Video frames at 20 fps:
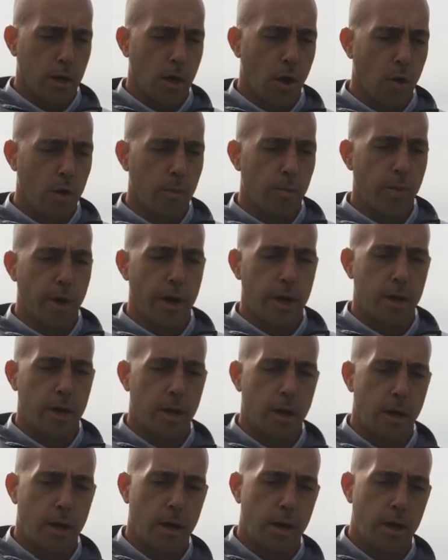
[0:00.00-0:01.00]
going and playing
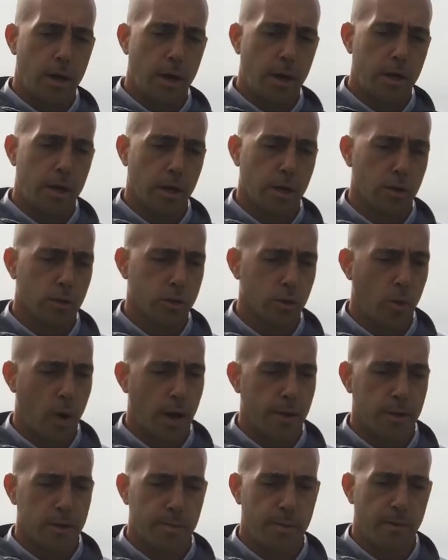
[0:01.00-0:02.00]
a Nichols
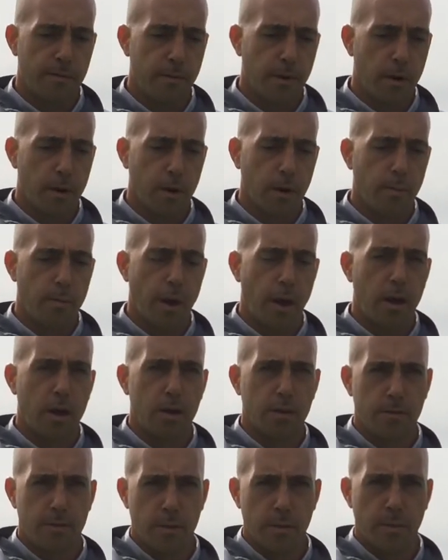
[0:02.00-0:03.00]
squad that's been very
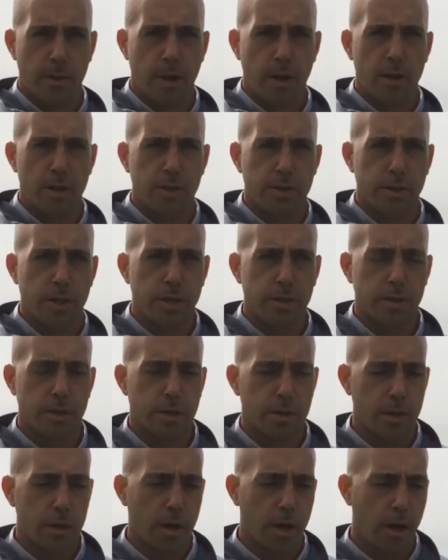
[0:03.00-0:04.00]
competitive in the beginning of the
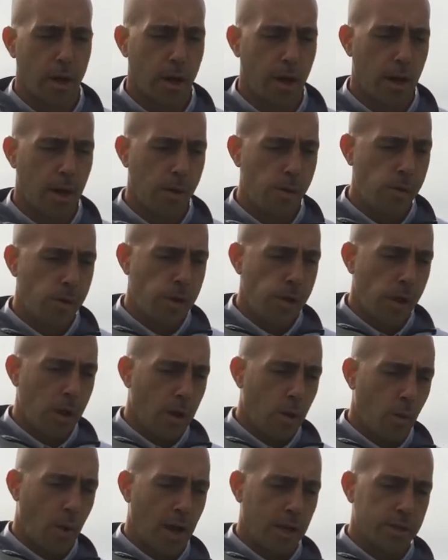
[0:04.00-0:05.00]
season,
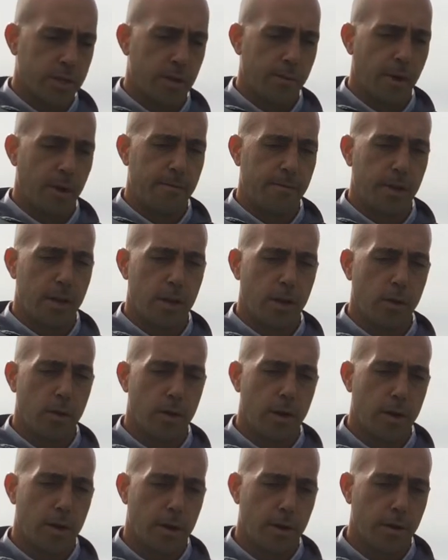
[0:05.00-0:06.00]
watching them on video,
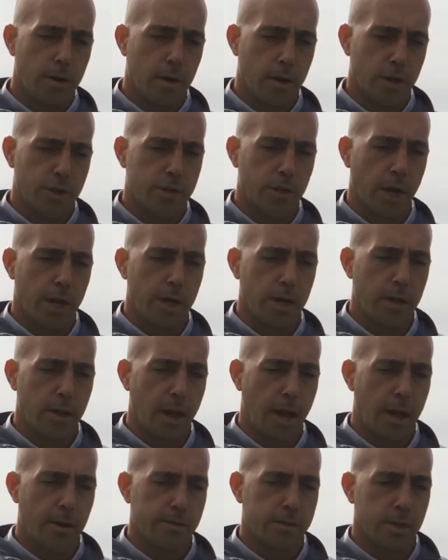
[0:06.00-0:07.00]
they're exciting.
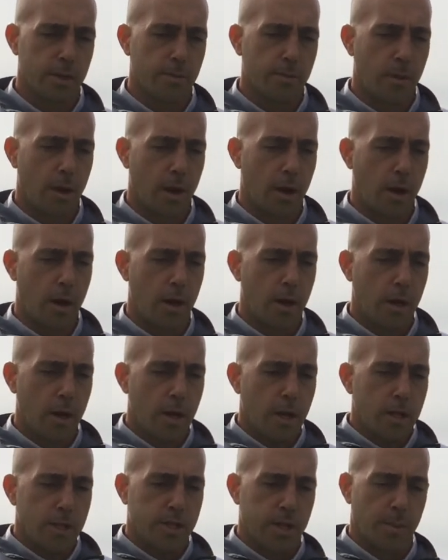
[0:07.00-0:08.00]
They have some
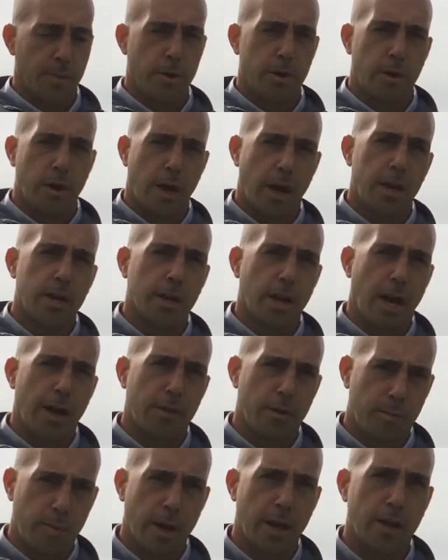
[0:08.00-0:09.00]
similar to
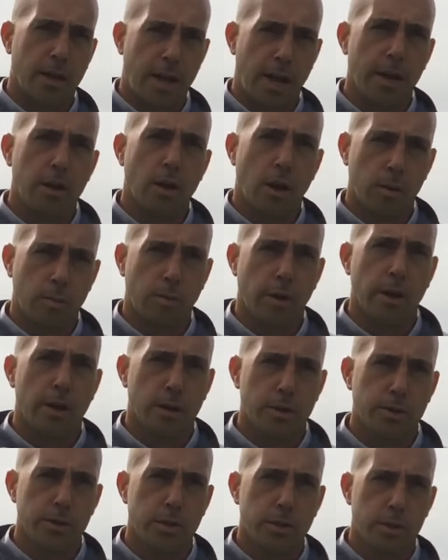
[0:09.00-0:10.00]
Endicott, they're playing a lot of young
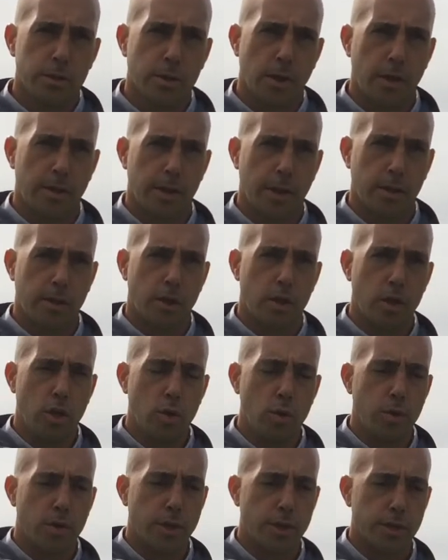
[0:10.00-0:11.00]
players. So I think the
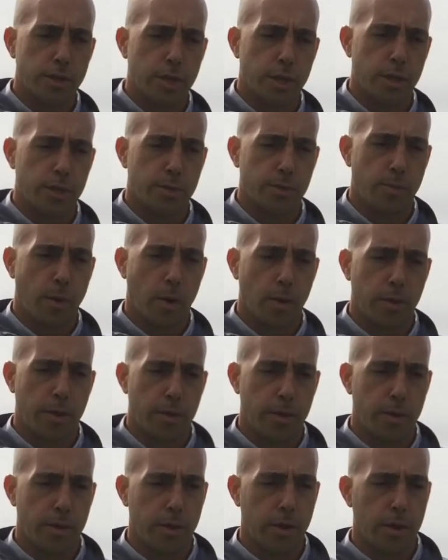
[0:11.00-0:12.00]
youth is both
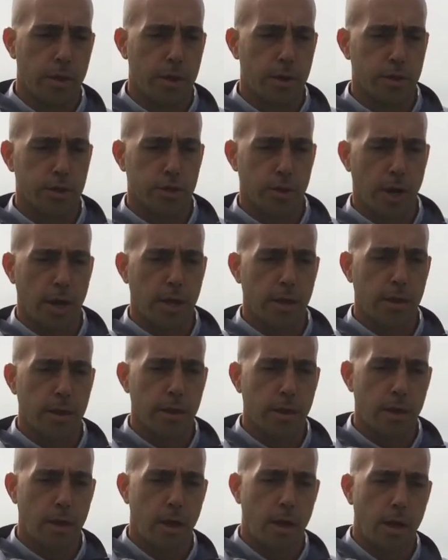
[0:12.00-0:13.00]
to their strength
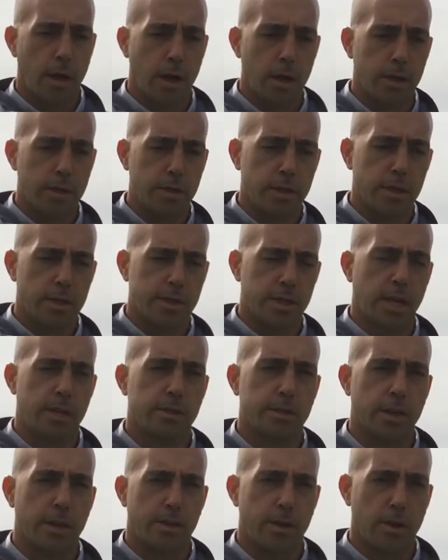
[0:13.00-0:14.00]
in the
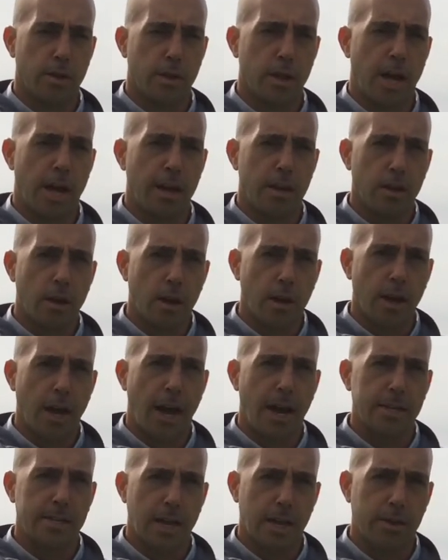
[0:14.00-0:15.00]
sense that there are a lot of young
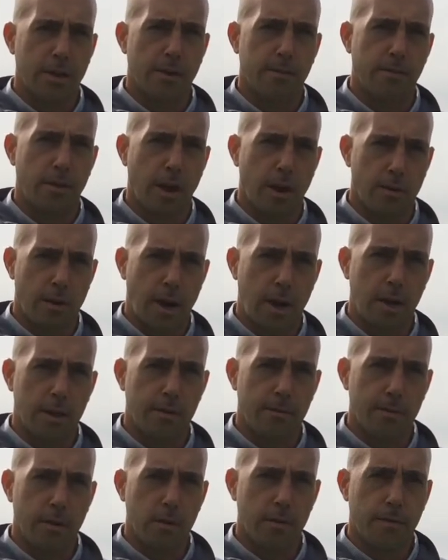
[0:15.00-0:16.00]
guys out there flying around on
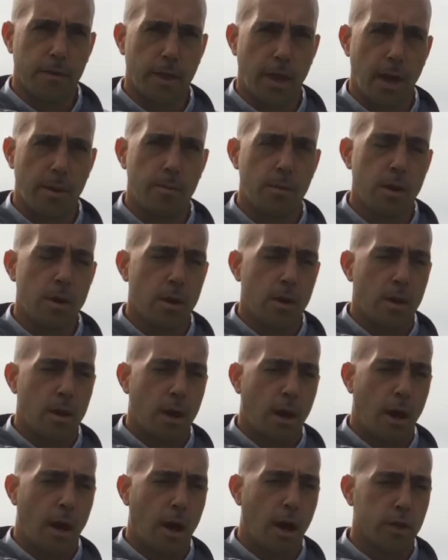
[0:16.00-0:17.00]
the field for them,
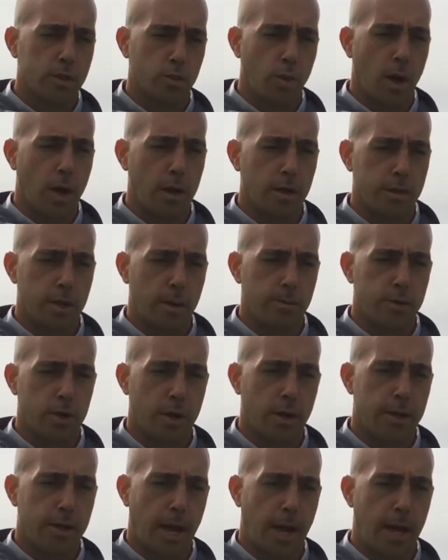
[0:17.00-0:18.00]
as well as I'm
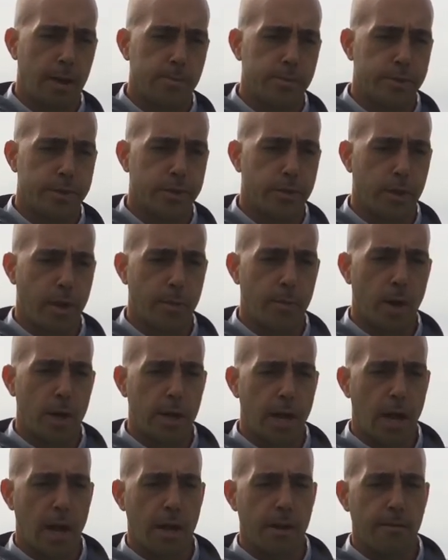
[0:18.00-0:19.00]
sure at times they might
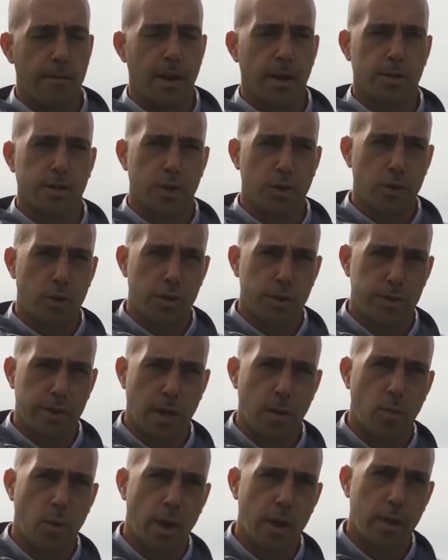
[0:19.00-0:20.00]
not have executed the
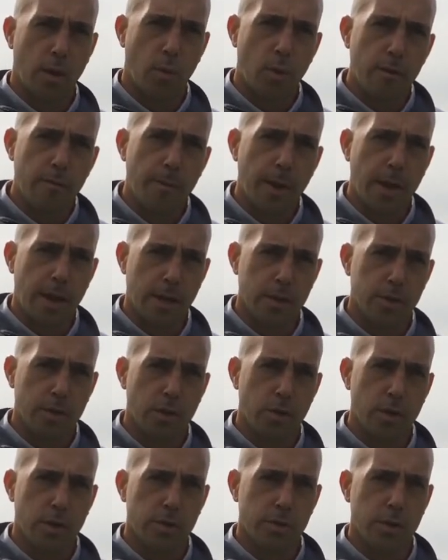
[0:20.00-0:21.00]
same way that we've been
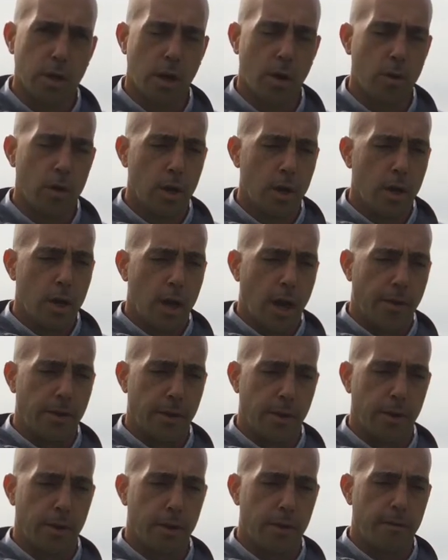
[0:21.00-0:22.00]
executing. So I
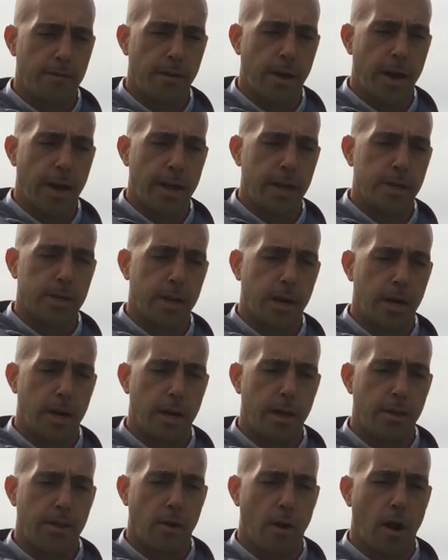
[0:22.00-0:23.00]
think you're going to find
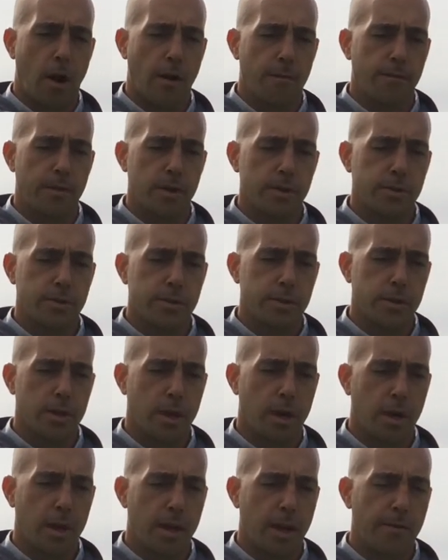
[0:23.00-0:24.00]
their offense, they
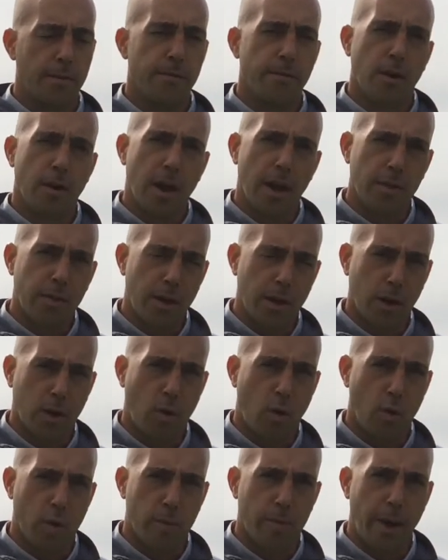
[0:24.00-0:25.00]
have a very athletic
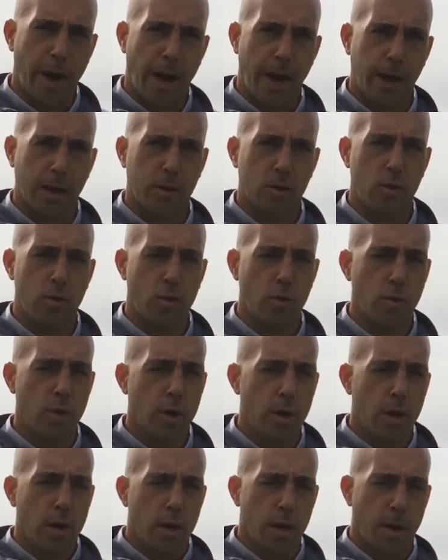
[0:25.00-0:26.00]
quarterback who
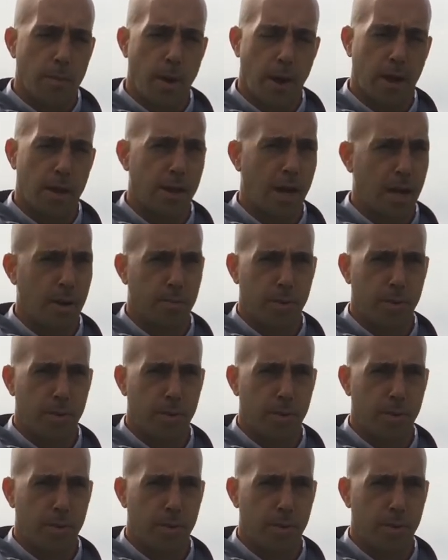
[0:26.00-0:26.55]
can make a lot